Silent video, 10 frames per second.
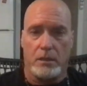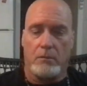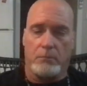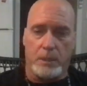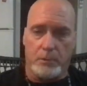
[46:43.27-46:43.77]

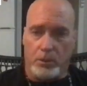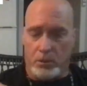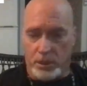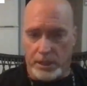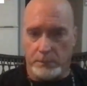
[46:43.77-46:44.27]
When people go
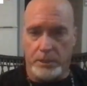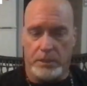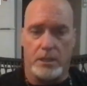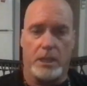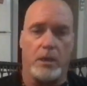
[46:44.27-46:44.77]
deep
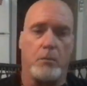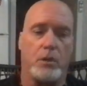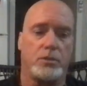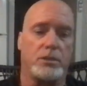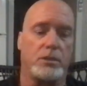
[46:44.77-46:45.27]
into their
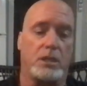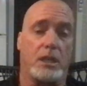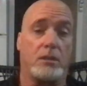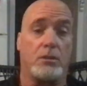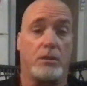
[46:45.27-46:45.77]
emotions,
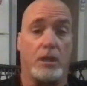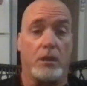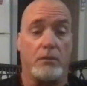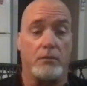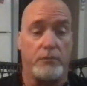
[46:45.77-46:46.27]
into
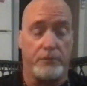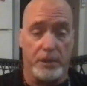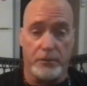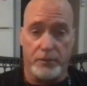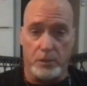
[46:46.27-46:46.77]
their
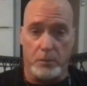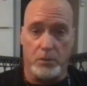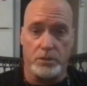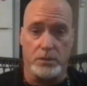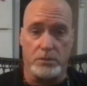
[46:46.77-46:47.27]
fearful
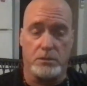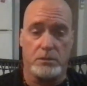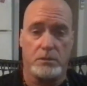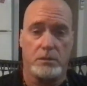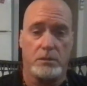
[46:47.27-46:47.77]
emotions,
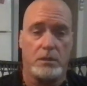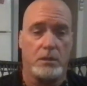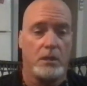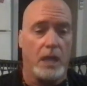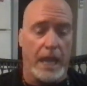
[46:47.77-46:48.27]

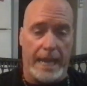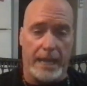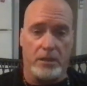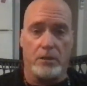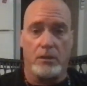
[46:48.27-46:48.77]

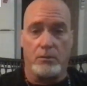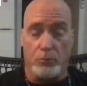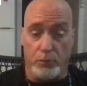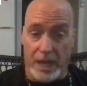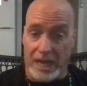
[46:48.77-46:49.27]
anger,
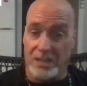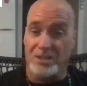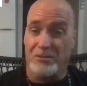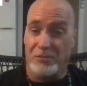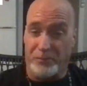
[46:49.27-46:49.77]
rage,
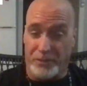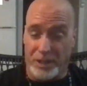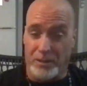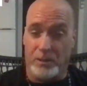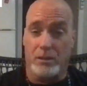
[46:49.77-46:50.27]

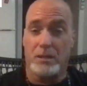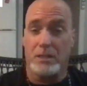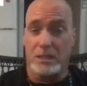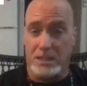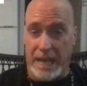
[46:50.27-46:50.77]
fear,
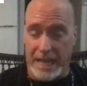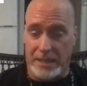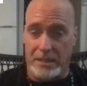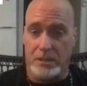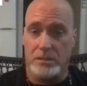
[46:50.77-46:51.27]

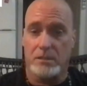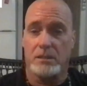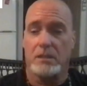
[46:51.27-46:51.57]
sadness,